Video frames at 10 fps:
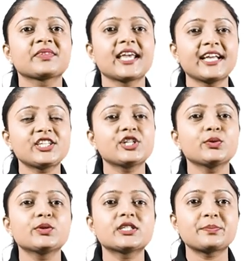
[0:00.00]
Its
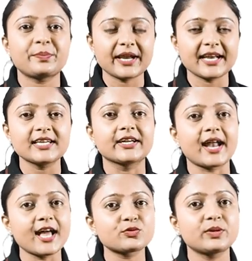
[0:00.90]
use spread
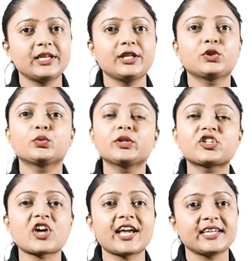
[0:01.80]
gradually through the
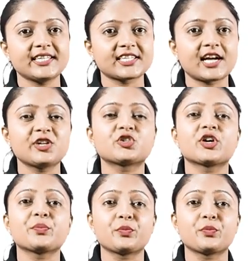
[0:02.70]
Chinese culture,